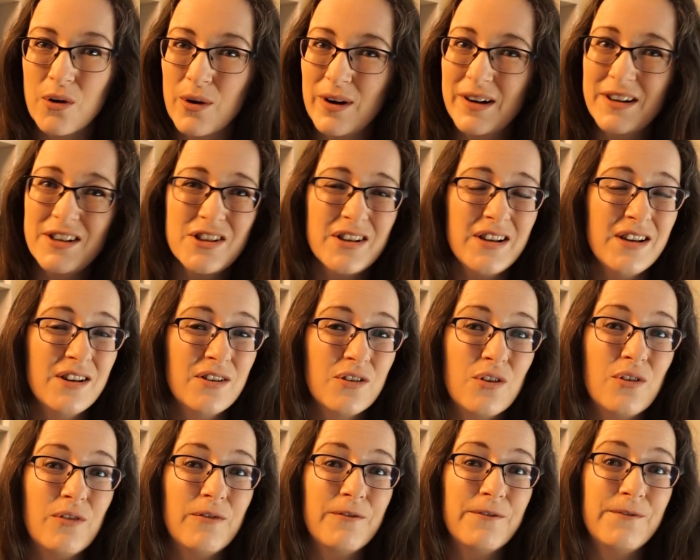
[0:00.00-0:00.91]
are actually
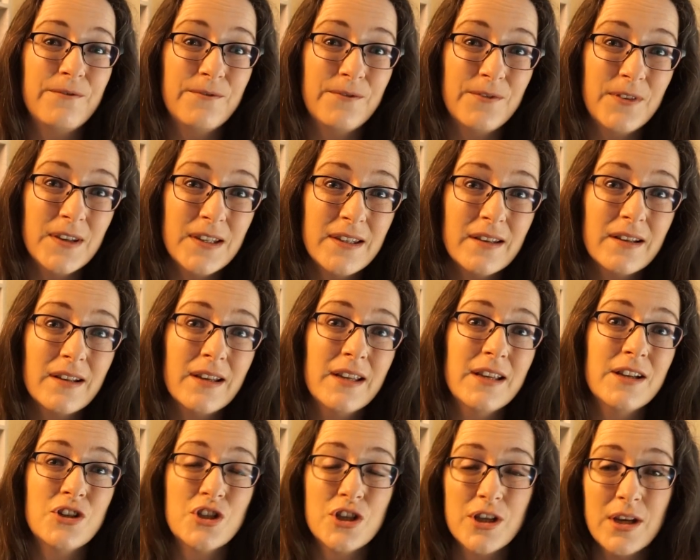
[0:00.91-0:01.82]
not
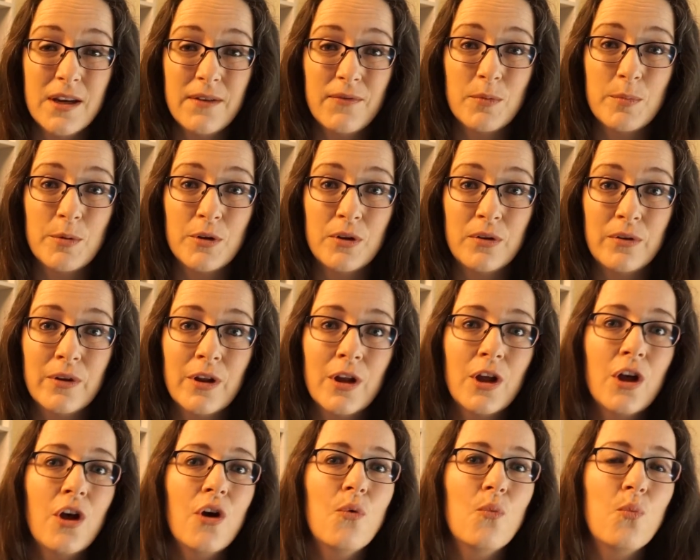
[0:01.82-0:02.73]
physically achievable
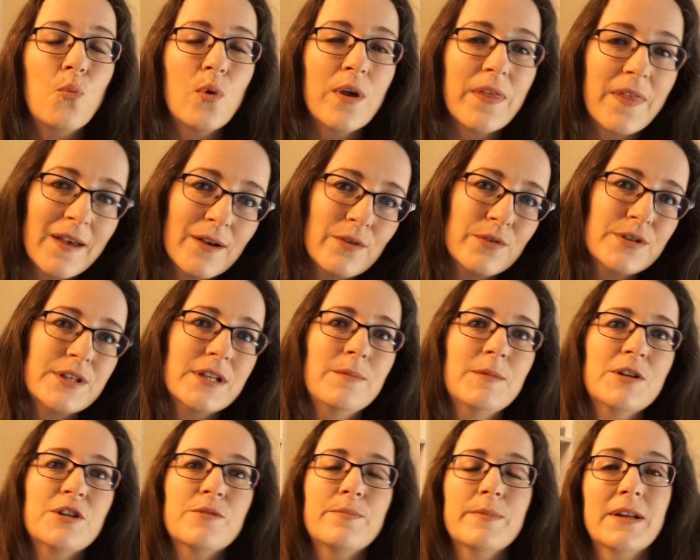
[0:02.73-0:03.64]
without
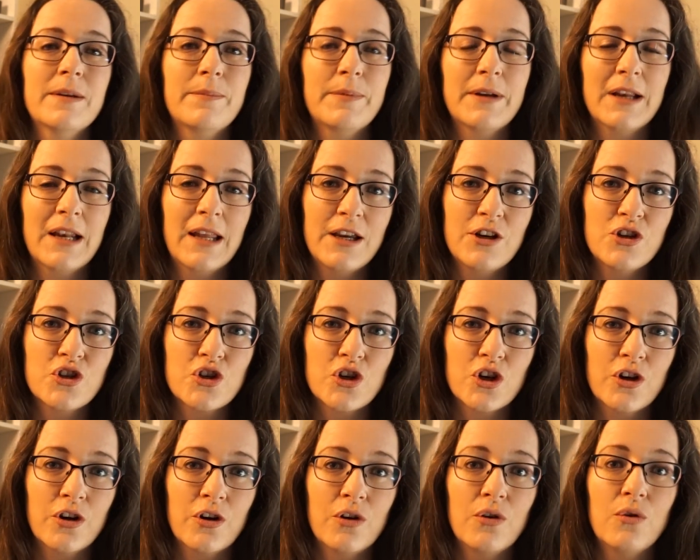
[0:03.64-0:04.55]
image
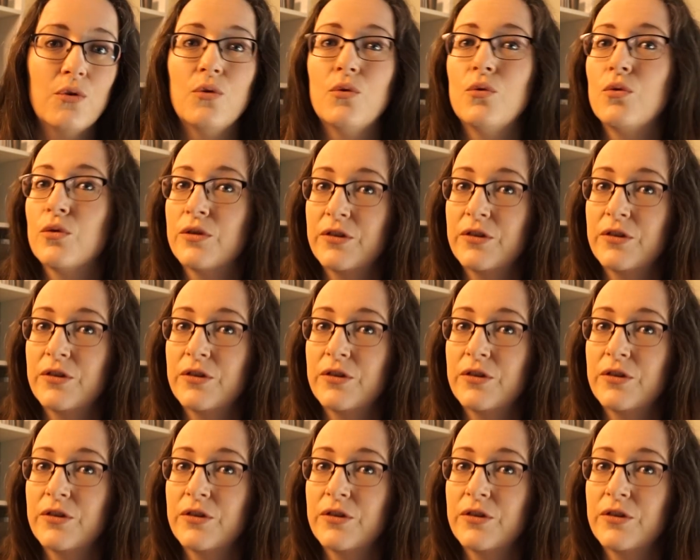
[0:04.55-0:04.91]
manipulation or